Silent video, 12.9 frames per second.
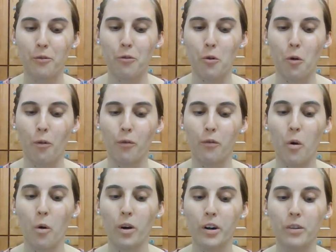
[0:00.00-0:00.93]
rule
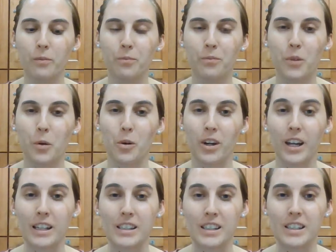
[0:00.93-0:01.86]
for or
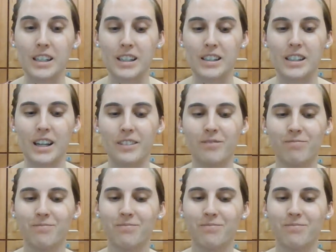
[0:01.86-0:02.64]
against Dixon?